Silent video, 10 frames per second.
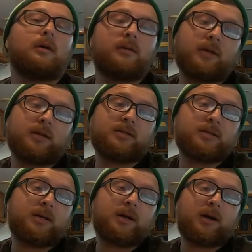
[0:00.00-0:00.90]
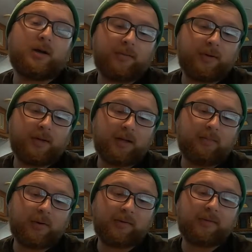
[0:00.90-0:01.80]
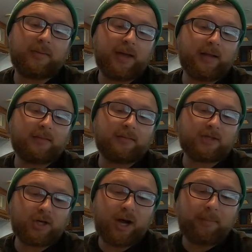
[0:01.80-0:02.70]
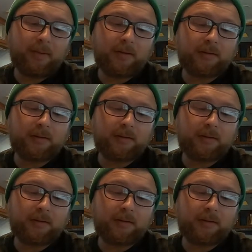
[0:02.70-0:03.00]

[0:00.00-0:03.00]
because I went and bought them at shop